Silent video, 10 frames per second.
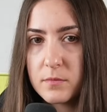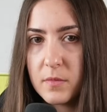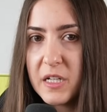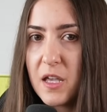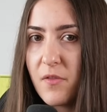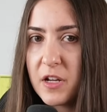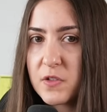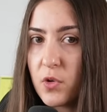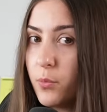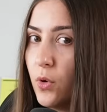But I have an
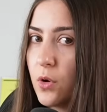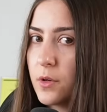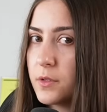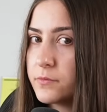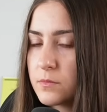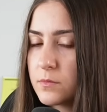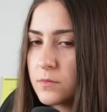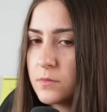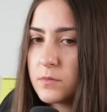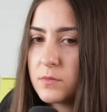extra pawn.
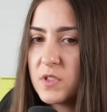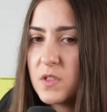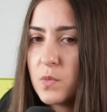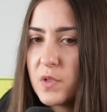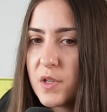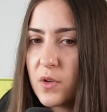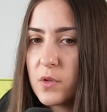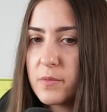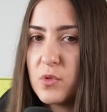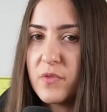This was a good move,